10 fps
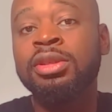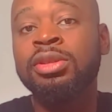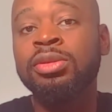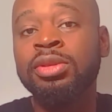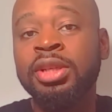
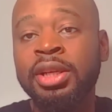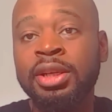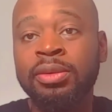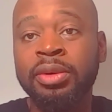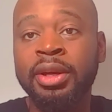to
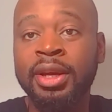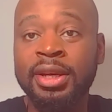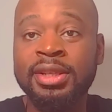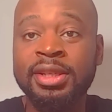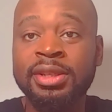deal with
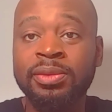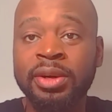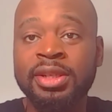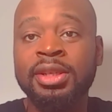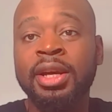any
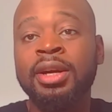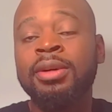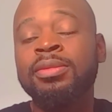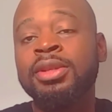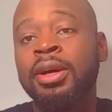situation that
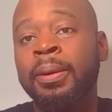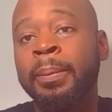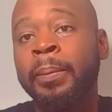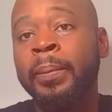comes up.